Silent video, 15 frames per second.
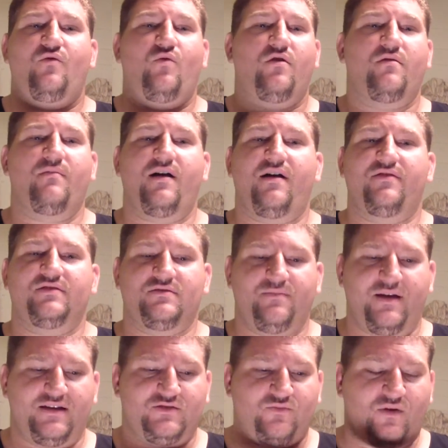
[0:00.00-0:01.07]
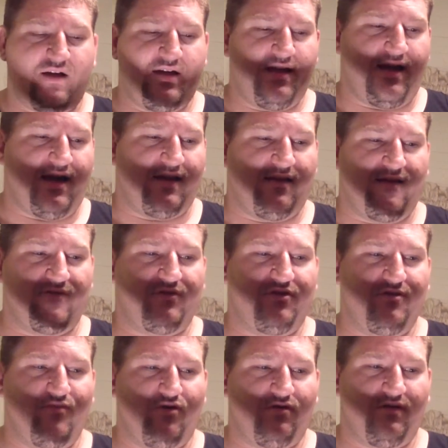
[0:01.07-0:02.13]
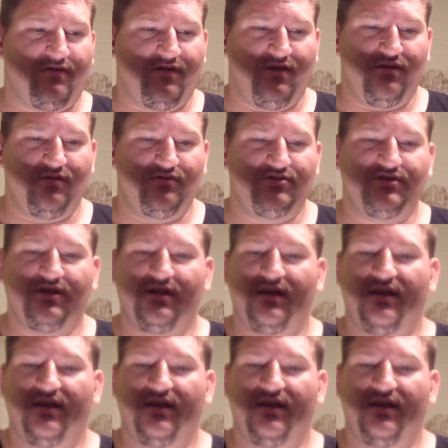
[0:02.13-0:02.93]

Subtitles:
Word of mouth is the best way. I'd love to do more reviews.